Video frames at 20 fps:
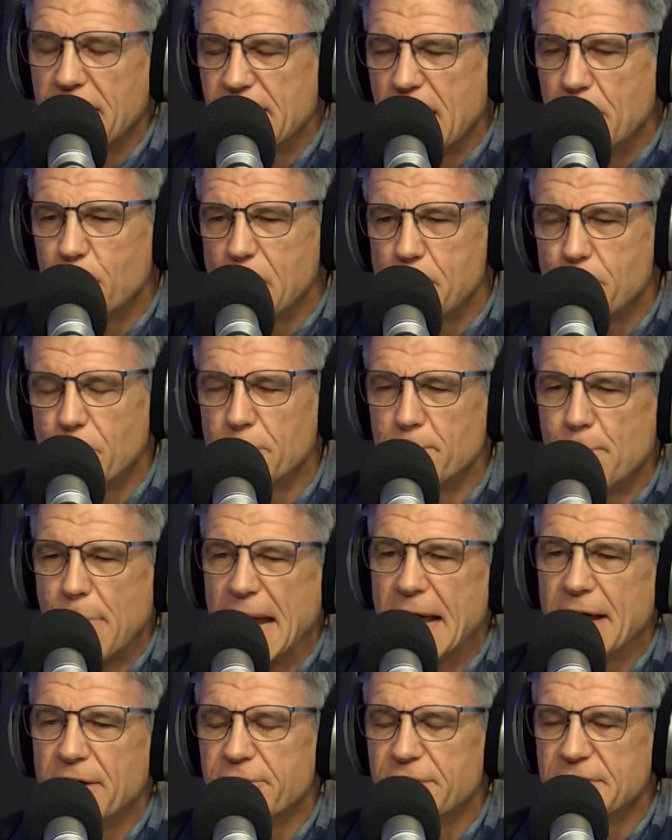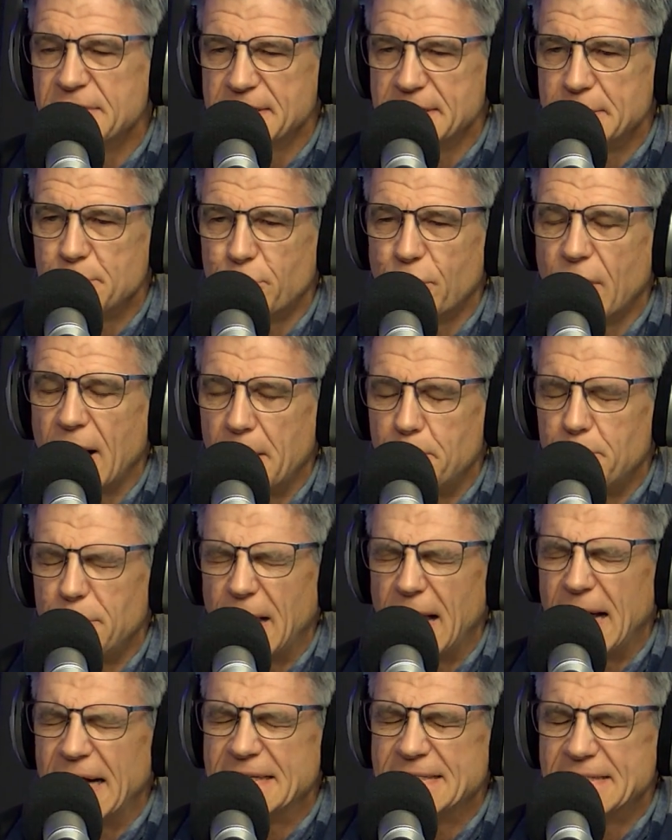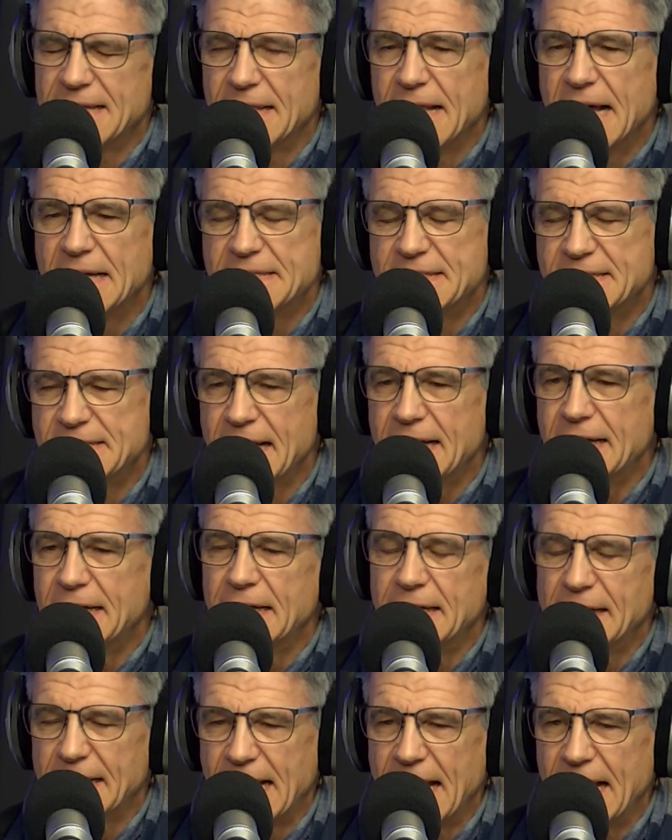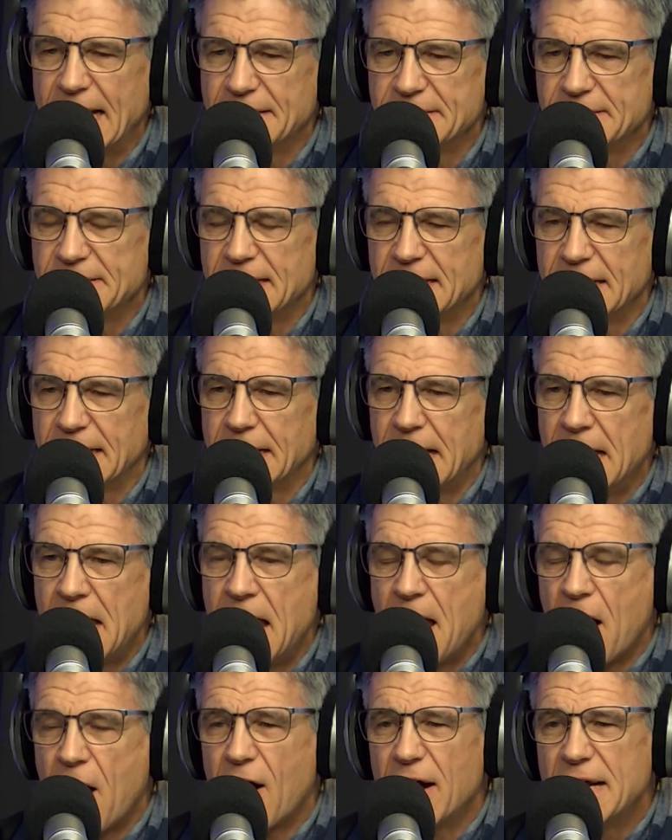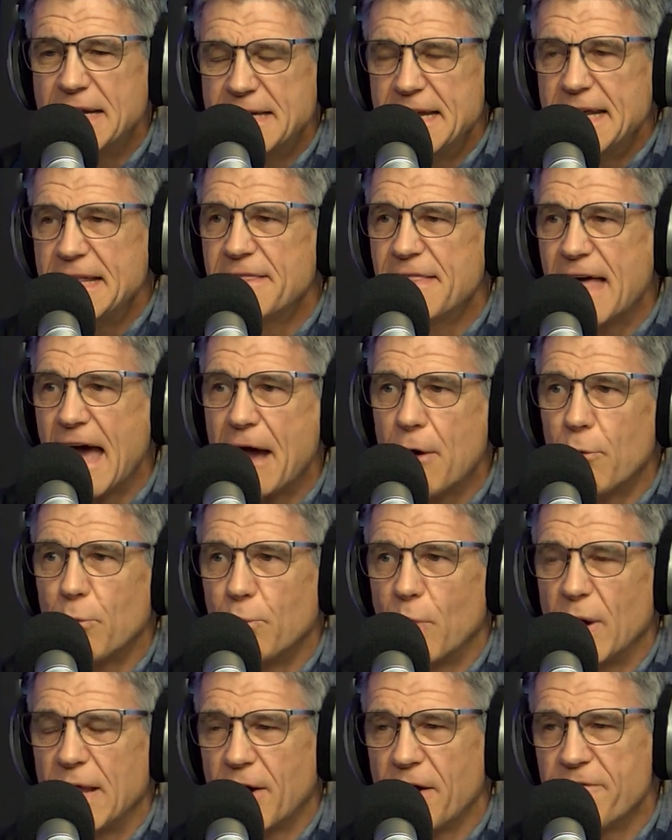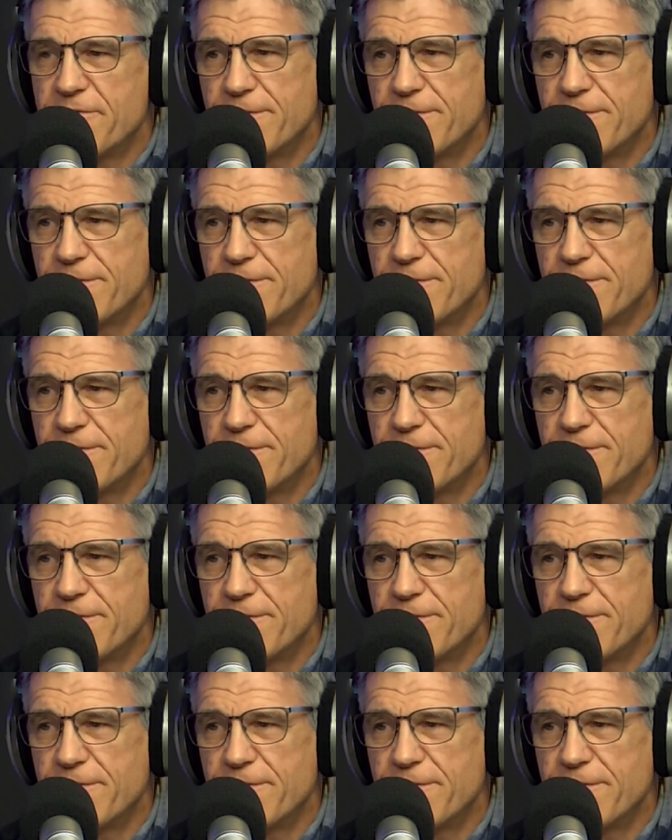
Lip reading: and then we put boundaries in place, and that's secular counseling. I did that when I